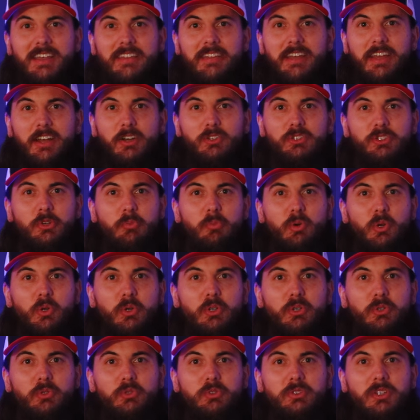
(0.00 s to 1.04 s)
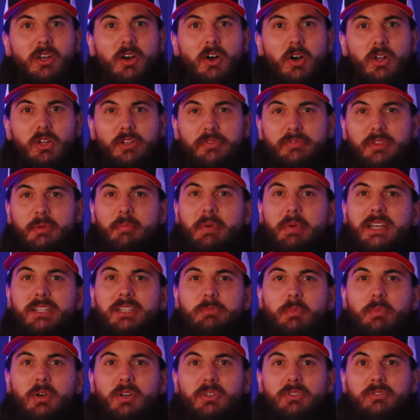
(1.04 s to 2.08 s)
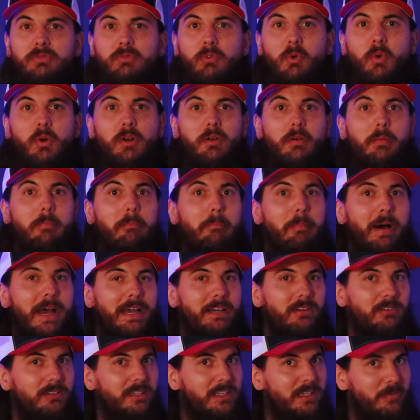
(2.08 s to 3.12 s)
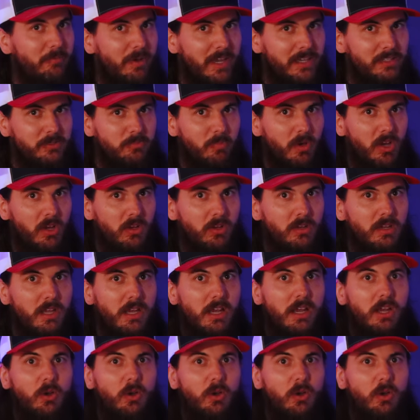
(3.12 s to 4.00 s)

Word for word: They also produce all of the baseballs for minor league baseball,